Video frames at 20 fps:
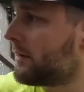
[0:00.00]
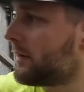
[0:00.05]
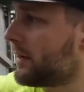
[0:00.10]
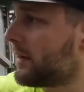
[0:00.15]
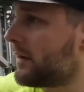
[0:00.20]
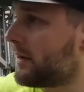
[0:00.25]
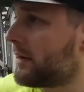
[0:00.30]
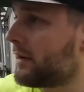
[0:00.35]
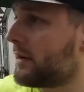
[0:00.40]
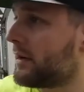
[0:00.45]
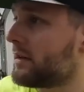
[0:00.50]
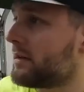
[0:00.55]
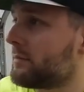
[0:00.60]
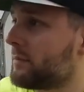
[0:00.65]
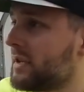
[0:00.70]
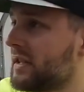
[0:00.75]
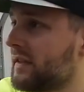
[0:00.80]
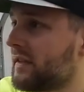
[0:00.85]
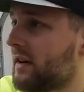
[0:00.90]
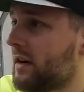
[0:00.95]
uh, in the
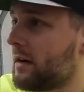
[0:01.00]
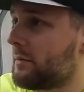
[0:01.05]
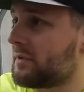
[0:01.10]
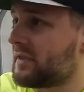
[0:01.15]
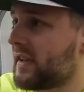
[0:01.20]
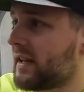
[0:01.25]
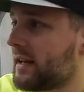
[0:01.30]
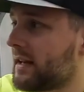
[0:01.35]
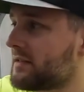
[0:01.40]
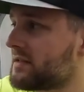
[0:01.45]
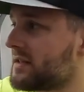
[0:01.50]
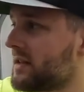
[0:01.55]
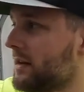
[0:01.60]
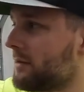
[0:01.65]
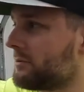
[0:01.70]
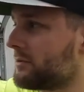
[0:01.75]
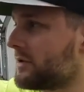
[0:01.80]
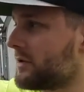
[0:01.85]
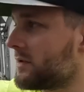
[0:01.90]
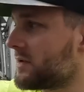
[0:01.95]
meantime, we take it outside,
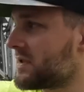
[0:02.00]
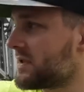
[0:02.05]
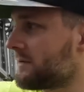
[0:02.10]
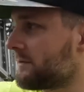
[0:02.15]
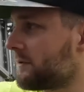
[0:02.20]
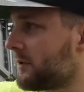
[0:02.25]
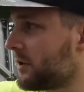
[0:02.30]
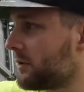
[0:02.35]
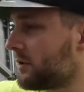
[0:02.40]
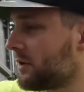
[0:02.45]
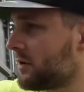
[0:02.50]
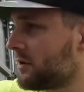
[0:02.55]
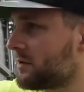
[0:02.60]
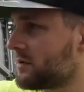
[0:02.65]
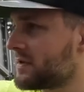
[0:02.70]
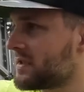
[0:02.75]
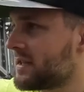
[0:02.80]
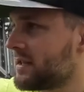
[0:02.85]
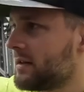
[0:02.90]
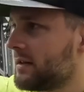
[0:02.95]
we'll do some
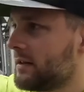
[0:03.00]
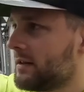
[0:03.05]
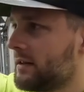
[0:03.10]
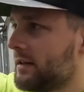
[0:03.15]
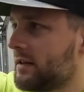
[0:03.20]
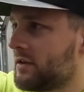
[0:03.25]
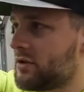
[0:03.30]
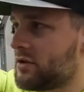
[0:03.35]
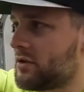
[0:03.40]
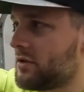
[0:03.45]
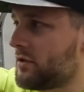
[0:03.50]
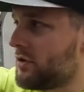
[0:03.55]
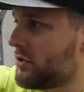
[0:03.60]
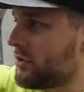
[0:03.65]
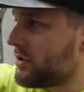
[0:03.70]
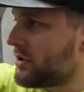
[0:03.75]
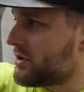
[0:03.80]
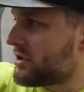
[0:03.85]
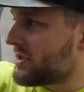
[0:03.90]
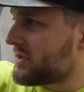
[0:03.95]
photos and you
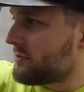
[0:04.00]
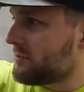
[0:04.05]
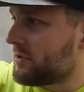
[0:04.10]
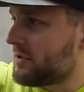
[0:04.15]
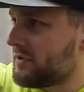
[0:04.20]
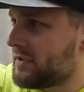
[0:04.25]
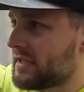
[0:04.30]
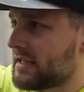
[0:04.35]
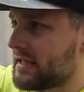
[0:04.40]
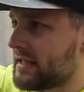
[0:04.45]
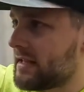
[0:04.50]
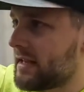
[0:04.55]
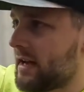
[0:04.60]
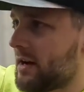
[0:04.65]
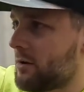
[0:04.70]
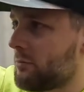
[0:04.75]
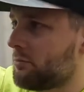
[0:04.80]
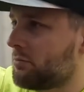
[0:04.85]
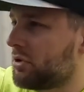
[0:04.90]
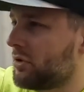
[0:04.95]
can just really see
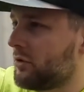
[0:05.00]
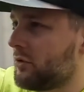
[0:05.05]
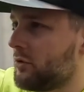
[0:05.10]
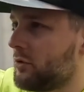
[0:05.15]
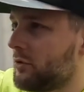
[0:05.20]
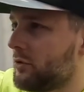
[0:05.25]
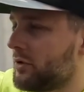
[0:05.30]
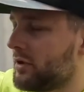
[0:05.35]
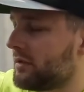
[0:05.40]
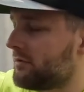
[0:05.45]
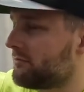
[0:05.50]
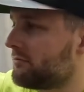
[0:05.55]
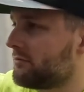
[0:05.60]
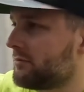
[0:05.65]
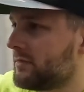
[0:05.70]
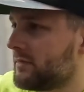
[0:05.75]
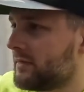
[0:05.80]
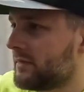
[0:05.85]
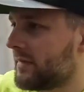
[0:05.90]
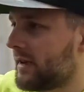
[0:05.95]
how blue and
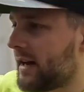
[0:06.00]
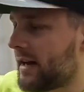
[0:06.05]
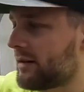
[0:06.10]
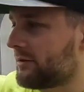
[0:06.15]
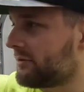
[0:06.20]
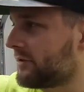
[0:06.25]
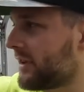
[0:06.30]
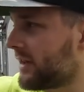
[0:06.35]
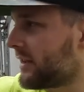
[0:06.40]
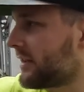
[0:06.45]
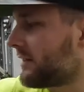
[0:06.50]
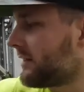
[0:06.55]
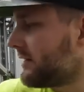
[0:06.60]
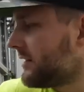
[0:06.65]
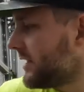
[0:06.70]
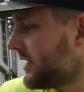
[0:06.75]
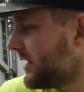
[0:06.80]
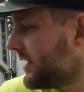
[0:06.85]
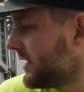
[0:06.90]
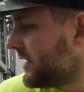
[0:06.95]
I don't like it.
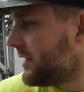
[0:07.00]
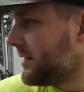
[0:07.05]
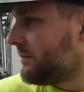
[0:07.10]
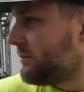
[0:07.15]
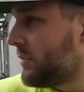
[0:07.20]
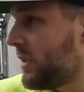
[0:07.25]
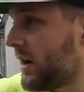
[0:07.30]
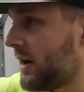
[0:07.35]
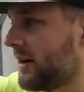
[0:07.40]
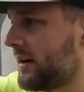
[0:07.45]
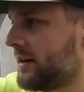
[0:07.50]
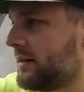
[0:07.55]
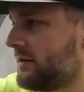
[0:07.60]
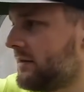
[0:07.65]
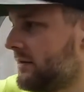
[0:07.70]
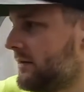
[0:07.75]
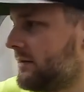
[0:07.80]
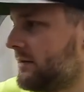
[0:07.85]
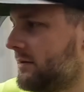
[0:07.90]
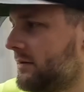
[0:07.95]
But
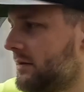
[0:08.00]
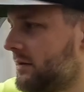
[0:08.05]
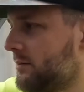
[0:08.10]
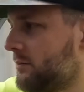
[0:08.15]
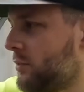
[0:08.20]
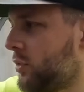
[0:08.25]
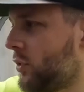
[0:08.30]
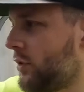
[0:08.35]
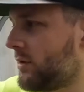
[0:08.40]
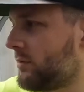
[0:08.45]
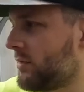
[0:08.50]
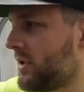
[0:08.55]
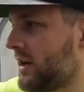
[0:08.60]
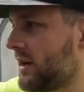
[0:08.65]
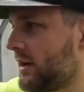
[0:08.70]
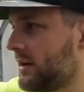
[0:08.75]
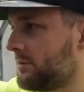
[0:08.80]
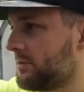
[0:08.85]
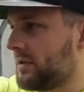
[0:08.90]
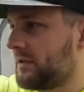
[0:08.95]
point
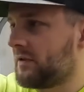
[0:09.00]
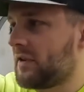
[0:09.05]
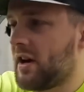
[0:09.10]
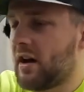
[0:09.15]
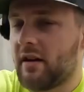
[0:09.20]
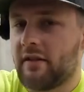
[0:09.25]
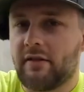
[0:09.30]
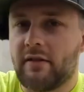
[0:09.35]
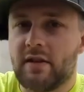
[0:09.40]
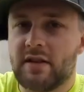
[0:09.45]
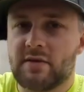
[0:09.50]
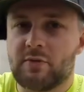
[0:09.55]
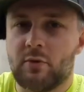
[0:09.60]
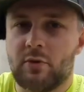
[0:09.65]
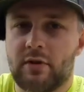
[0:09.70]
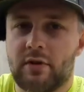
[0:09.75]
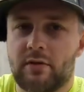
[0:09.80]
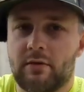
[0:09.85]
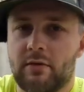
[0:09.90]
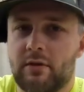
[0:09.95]
being, we've got this
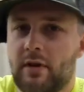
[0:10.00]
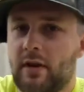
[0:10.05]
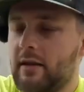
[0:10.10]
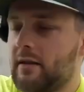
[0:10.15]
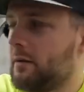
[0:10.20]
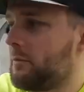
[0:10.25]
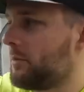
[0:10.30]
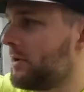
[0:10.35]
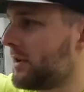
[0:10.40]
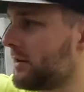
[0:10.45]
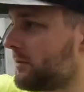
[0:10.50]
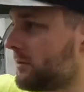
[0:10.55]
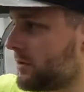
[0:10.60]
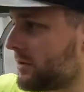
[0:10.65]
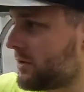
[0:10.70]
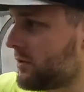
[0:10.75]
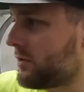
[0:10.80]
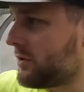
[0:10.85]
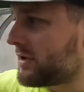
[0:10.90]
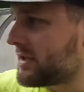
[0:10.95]
one and then we're, we're
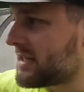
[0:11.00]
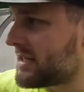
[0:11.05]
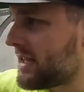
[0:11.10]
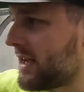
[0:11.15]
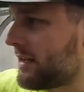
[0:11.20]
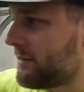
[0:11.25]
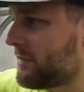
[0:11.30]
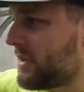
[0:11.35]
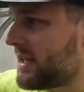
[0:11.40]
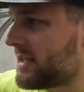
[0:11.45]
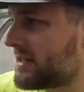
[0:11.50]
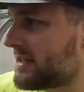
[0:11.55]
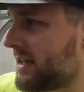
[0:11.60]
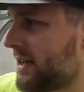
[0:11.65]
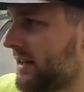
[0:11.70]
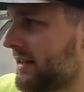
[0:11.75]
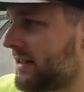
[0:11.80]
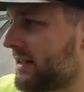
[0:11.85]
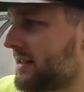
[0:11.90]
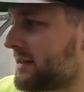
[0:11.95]
going side by
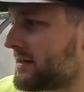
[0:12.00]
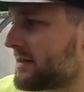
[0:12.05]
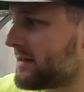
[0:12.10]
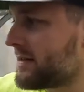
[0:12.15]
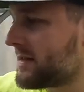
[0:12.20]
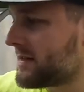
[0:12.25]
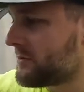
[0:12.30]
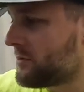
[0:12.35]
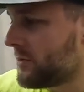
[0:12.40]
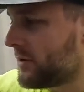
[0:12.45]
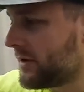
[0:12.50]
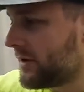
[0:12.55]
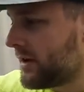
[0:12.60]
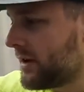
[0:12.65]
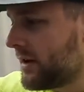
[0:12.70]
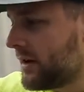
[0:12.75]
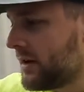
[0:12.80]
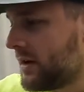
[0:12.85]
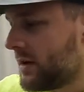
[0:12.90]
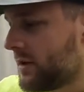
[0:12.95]
side against this one.
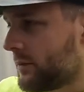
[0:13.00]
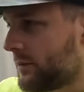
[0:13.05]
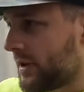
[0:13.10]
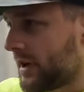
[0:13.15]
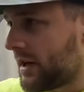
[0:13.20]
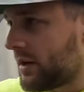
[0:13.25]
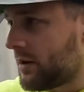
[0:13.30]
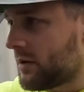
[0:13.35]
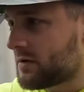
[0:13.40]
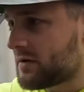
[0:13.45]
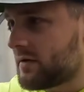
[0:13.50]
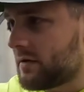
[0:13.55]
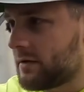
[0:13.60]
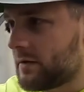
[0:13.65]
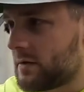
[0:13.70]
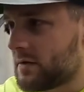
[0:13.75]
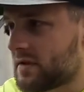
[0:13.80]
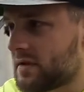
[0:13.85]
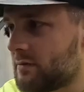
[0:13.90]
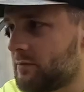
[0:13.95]
We can also
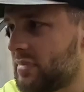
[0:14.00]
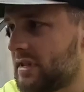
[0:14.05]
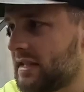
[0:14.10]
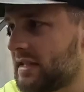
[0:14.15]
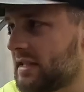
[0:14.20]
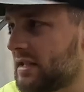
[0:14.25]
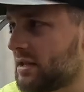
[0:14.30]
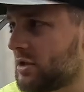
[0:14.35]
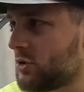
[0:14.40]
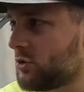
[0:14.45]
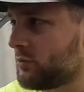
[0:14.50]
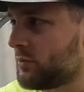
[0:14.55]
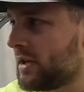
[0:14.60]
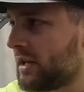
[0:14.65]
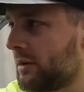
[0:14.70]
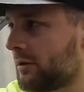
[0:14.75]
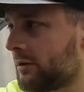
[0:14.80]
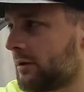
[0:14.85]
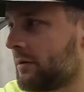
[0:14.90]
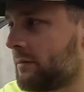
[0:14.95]
use the BTU
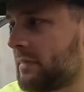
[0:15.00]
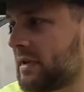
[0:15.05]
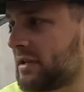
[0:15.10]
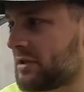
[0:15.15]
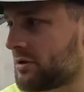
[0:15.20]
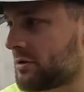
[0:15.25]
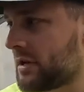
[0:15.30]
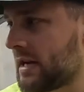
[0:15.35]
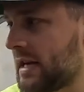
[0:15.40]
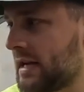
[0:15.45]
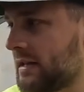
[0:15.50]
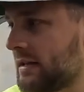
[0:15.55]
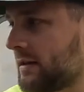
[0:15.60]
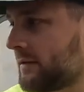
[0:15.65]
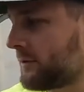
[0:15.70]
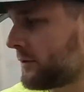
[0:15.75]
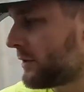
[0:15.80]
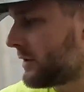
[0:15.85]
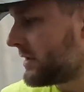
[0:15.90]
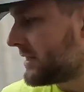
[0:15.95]
meter and measure heat
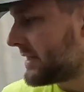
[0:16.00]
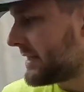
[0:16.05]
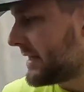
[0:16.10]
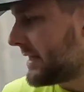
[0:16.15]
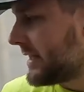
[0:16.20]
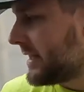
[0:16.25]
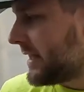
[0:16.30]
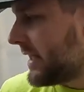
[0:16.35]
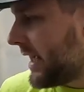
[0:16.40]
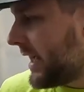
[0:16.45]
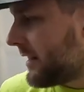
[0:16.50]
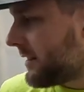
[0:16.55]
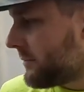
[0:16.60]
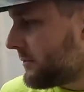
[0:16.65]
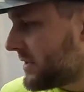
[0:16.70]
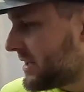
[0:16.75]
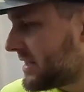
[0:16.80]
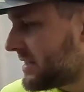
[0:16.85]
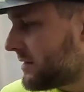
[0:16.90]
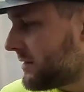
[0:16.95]
difference. And then
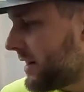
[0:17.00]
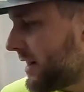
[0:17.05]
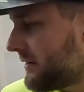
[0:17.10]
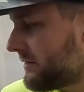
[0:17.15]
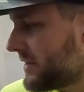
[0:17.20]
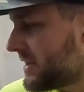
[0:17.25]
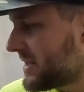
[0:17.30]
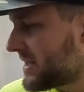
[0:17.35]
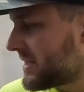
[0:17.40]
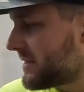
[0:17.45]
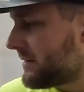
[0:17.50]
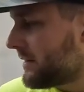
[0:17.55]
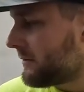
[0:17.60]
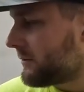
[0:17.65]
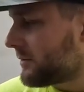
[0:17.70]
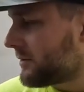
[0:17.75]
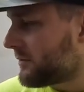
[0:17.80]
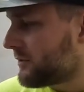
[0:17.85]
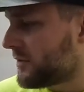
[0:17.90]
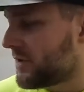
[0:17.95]
we still have this
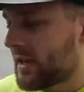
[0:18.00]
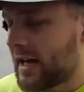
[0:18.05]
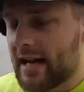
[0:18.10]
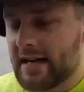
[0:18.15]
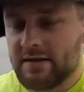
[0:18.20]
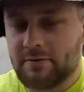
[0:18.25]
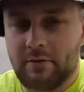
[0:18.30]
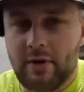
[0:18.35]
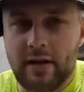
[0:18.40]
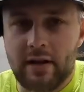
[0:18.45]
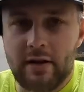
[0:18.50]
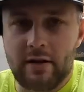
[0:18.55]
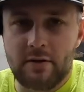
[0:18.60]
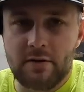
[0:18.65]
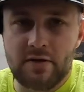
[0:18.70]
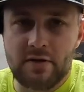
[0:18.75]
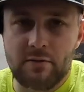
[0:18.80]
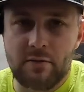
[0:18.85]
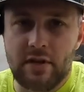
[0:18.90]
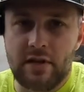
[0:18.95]
sliver of glass right here
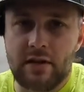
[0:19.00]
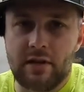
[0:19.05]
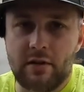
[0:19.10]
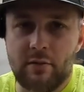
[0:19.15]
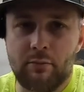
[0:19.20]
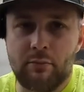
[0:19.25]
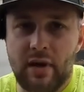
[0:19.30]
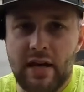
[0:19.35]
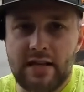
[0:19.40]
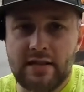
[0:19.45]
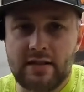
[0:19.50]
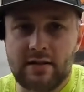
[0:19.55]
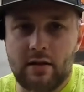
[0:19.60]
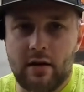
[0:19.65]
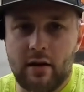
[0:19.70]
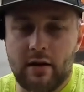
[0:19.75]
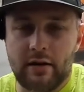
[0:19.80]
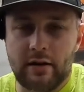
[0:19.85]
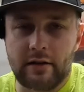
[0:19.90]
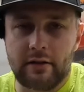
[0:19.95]
so we can get a
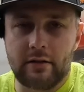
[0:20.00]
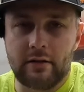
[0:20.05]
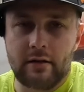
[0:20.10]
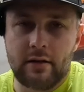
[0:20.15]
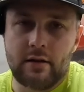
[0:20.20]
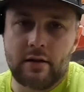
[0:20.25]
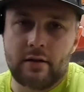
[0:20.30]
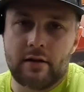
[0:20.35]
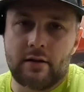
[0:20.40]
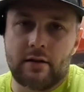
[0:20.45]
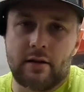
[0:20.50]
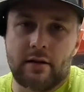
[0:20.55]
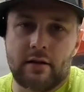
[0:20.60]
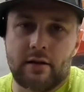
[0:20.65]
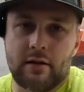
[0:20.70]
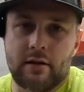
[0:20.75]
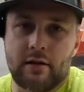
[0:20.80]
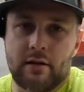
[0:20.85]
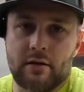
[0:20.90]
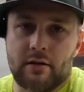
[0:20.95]
baseline.
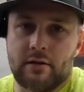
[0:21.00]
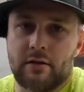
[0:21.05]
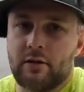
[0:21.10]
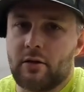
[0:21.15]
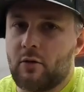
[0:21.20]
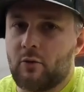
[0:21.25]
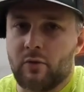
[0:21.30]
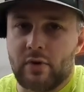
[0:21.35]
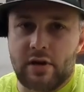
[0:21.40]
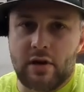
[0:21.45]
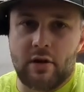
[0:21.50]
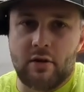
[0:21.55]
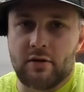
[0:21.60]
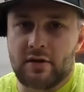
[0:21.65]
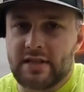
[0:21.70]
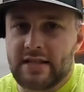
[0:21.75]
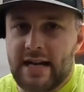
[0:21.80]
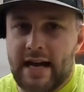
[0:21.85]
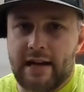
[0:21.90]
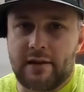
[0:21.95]
Uh, you know, we know
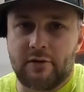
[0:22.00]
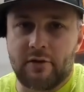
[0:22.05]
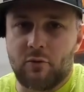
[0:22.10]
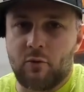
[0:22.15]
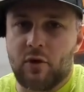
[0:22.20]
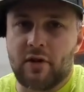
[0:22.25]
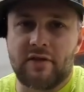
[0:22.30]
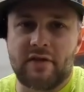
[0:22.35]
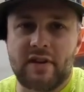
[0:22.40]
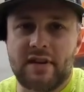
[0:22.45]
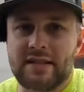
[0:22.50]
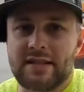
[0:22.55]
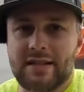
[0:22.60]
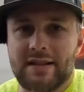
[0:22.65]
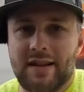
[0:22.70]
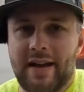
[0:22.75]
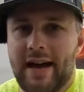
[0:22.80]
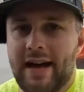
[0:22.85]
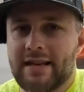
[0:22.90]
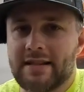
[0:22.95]
exactly what this
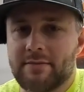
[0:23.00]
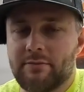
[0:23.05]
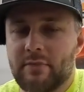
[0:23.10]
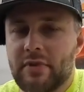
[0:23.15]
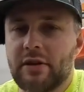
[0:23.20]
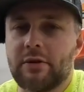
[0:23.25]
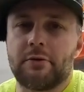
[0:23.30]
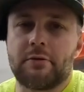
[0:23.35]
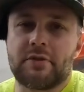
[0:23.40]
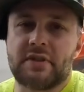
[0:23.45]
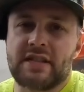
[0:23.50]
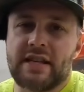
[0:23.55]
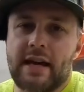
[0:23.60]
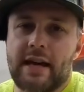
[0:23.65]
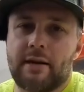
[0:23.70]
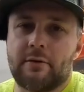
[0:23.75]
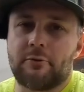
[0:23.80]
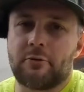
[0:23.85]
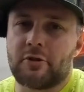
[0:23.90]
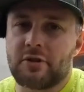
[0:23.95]
glass meters
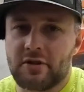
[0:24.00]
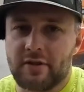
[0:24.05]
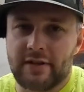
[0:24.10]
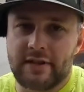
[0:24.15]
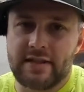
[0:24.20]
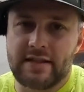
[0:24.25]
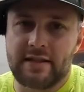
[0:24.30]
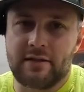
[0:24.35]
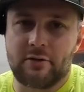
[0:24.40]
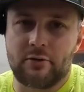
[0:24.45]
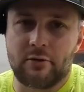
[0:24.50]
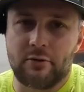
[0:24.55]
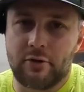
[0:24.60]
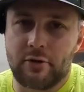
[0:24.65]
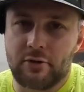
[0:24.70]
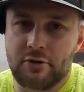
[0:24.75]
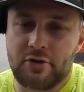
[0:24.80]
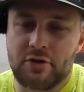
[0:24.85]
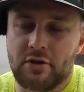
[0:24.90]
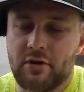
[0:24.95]
at, which like I said
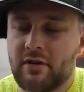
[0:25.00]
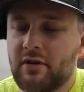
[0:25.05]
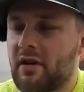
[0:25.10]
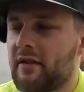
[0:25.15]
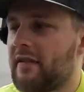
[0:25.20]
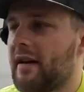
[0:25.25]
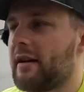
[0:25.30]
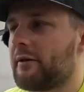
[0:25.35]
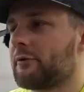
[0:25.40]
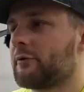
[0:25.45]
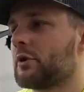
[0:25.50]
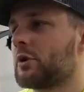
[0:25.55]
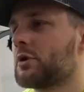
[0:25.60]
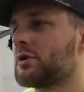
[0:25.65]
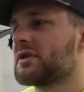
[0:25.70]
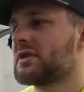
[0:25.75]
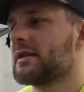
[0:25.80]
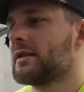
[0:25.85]
earlier, should have done that first.